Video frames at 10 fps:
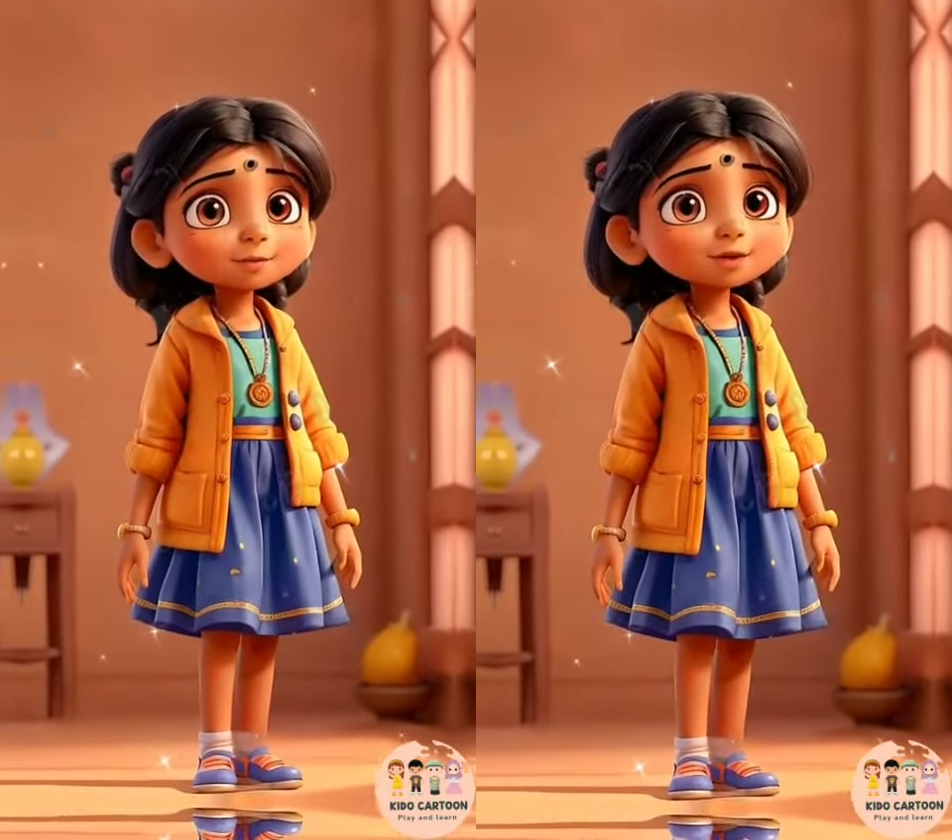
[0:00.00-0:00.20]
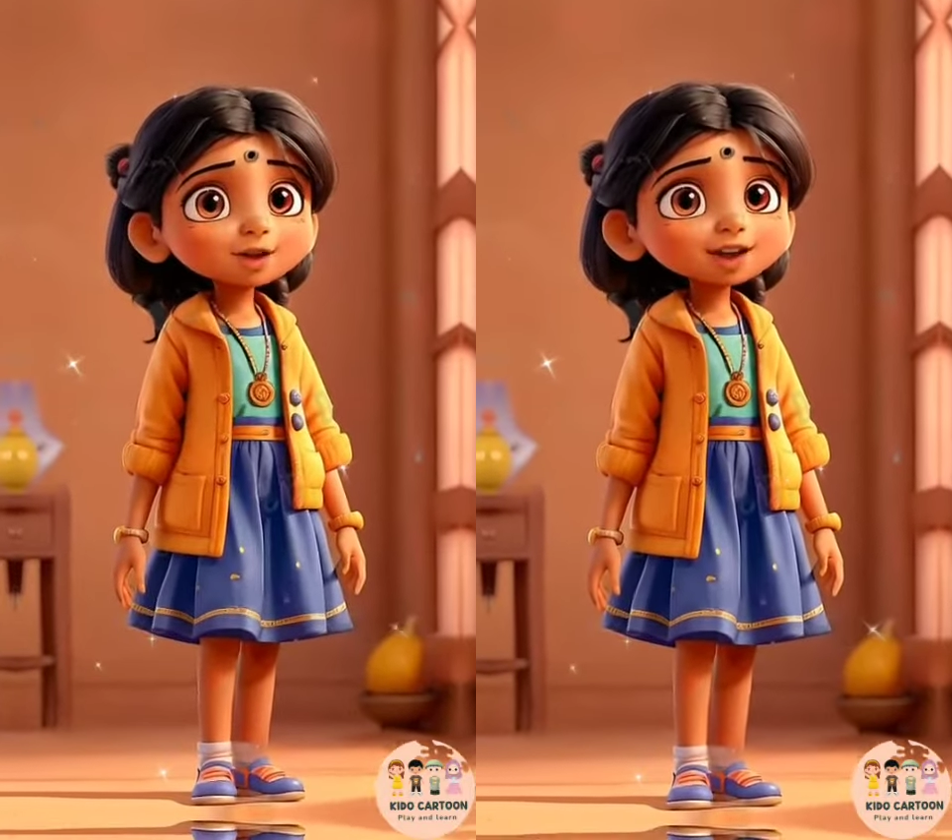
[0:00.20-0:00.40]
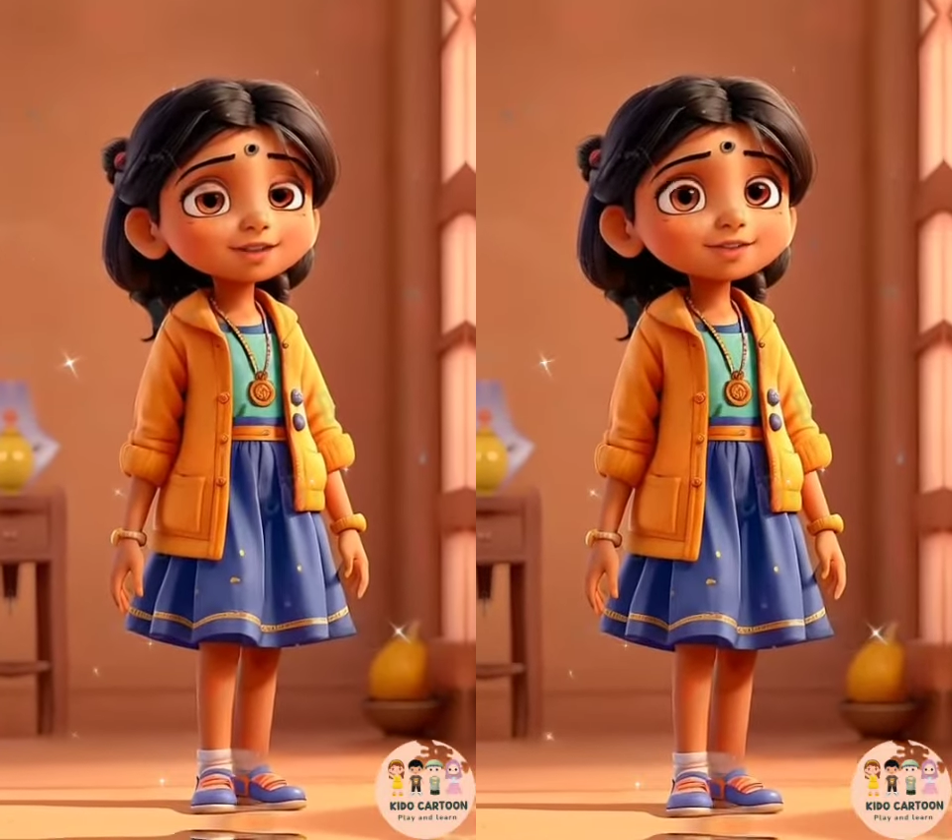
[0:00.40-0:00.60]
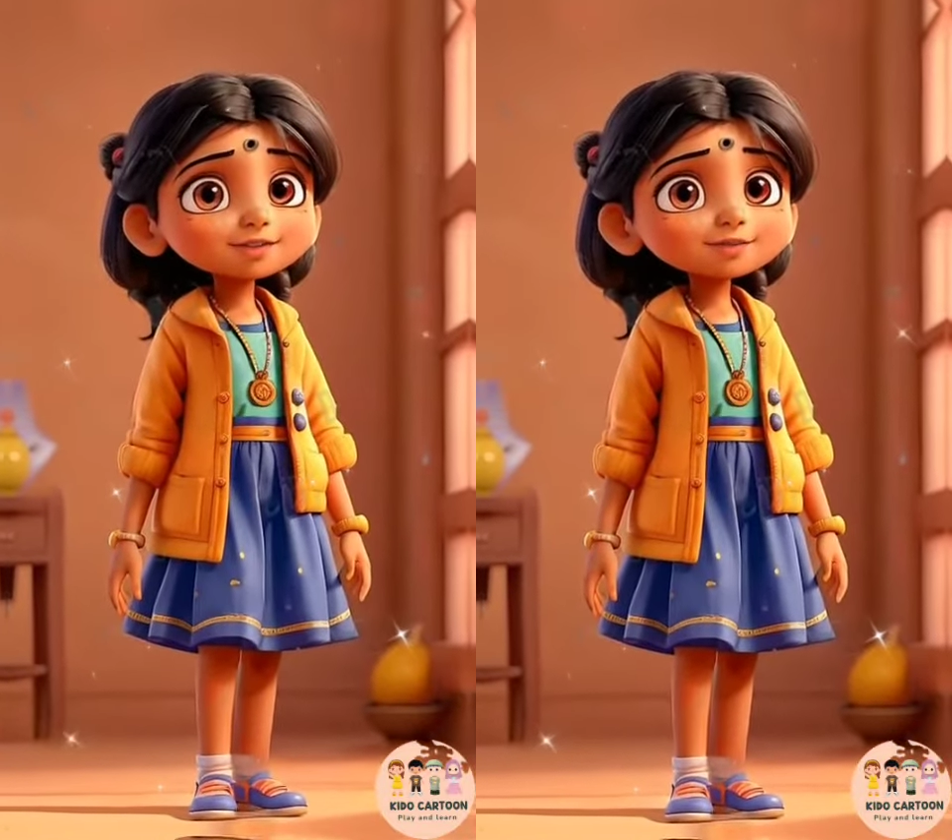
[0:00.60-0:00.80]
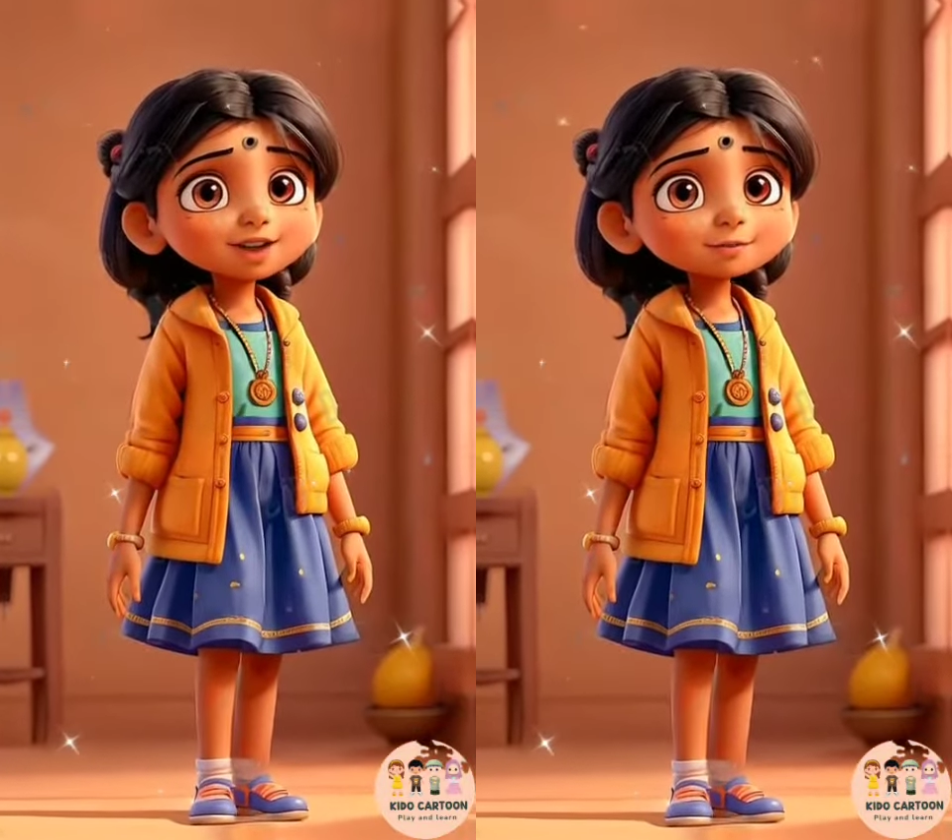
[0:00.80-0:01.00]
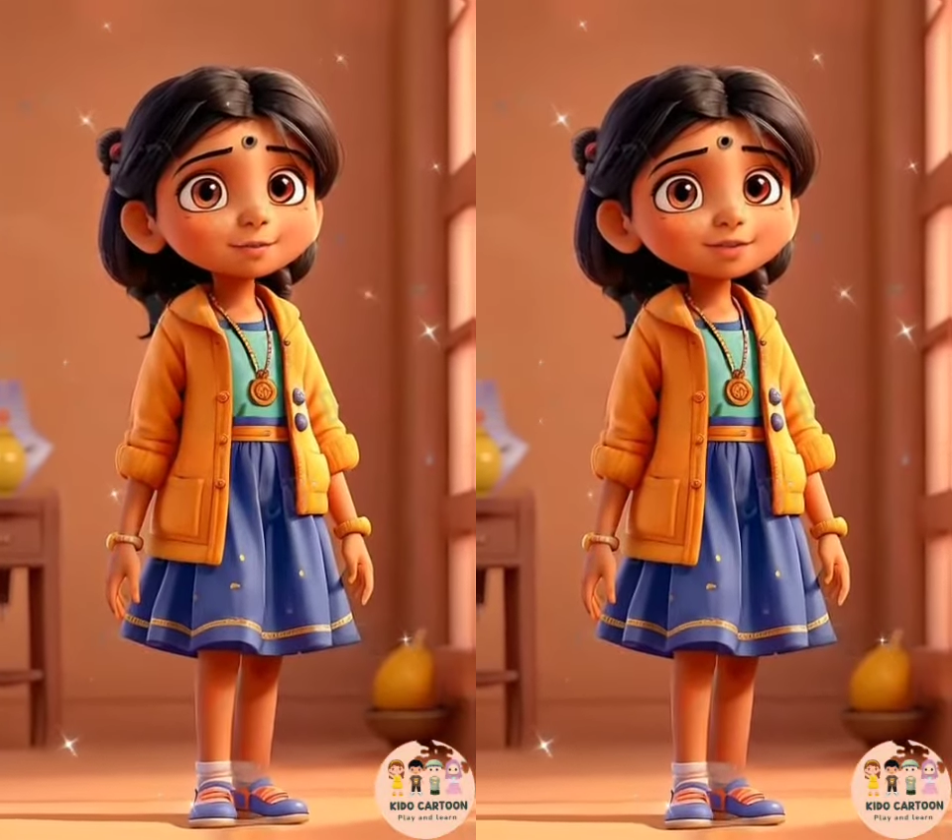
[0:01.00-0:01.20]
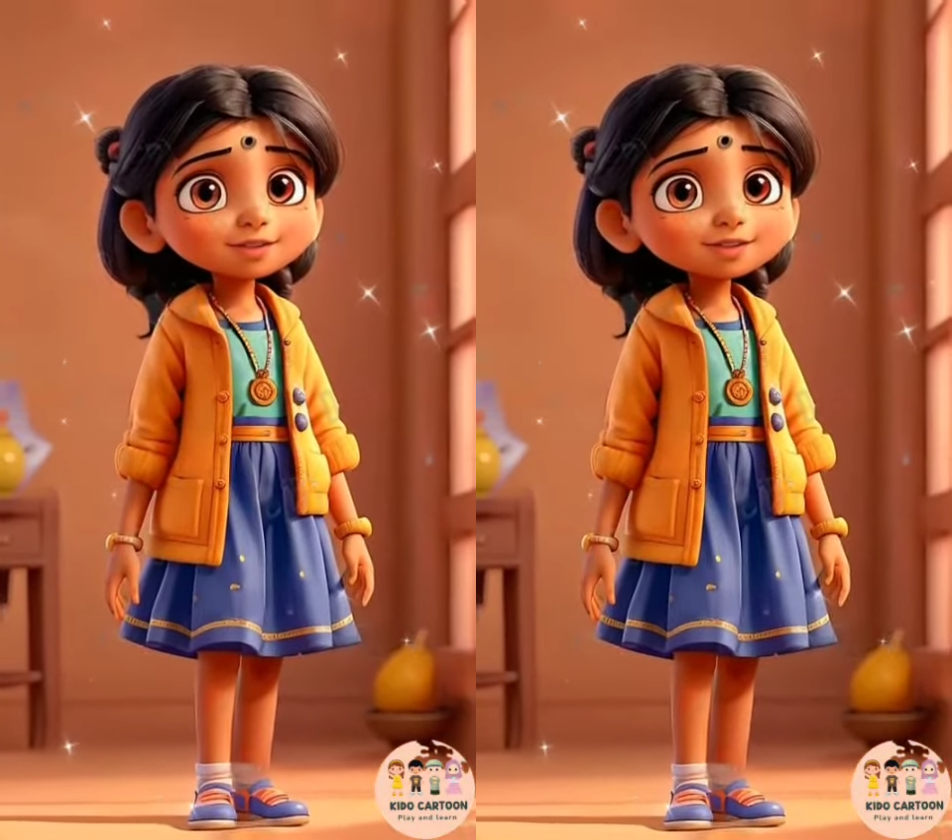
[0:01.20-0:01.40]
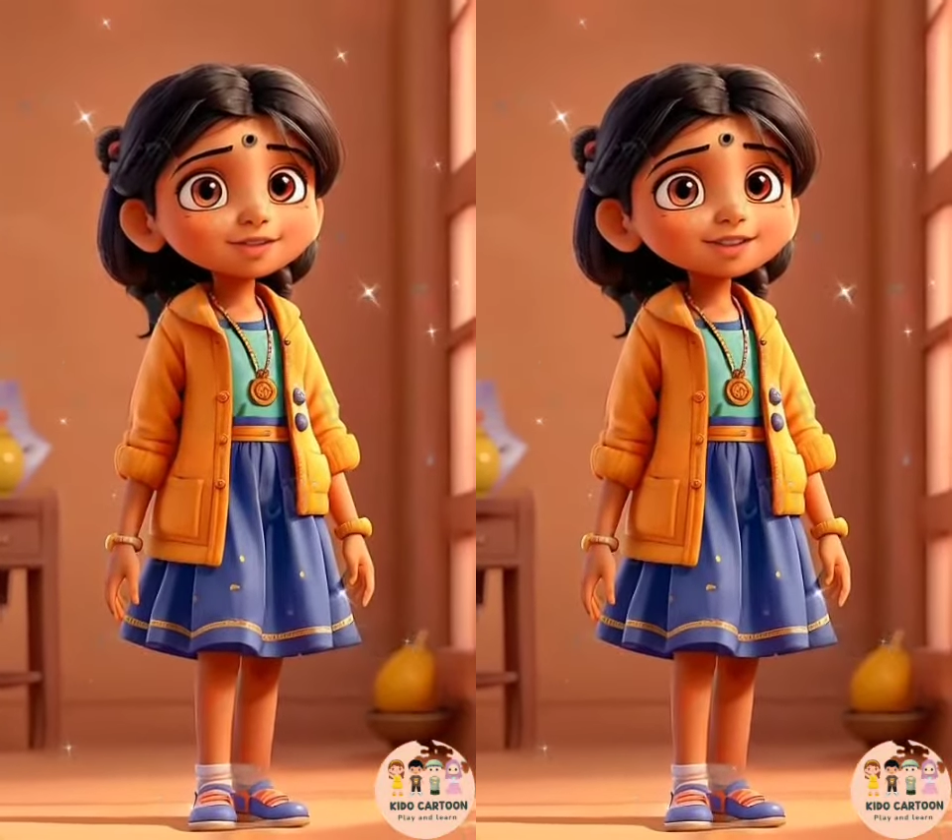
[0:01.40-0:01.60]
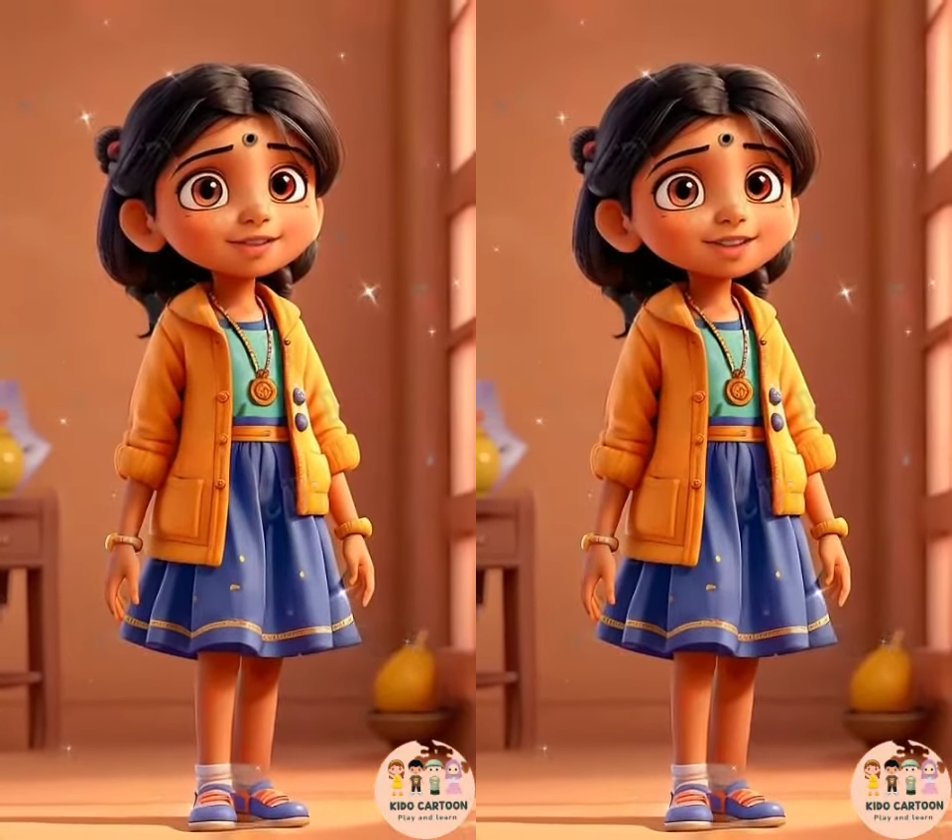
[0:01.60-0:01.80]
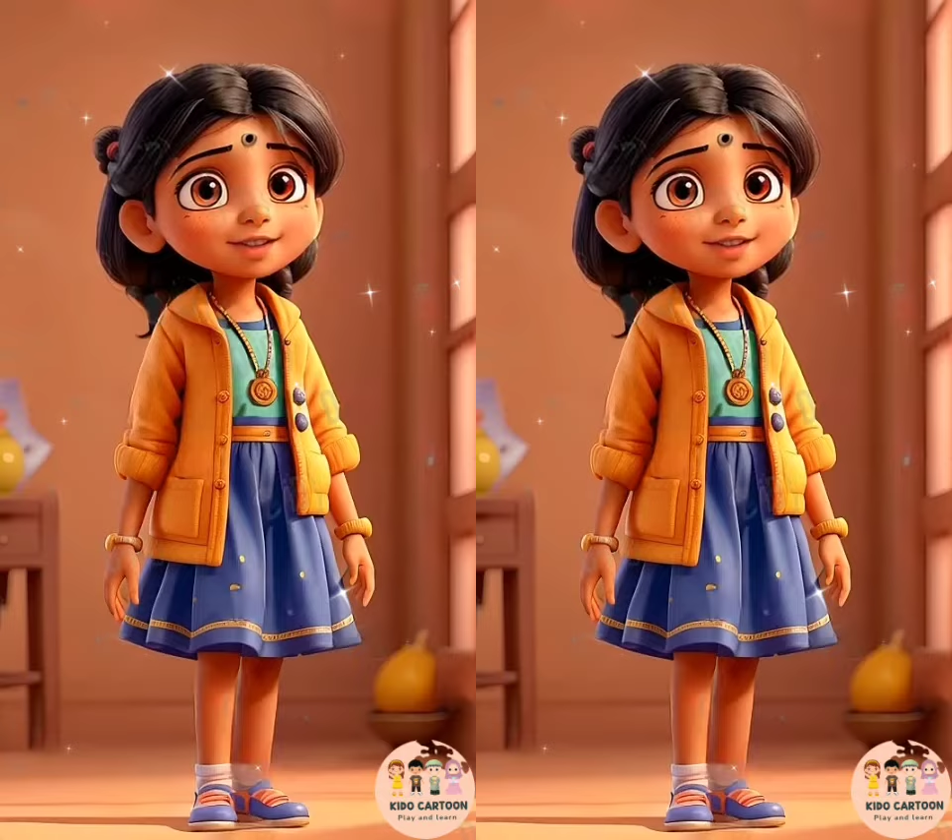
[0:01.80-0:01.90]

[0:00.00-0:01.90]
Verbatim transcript: proactive and persistent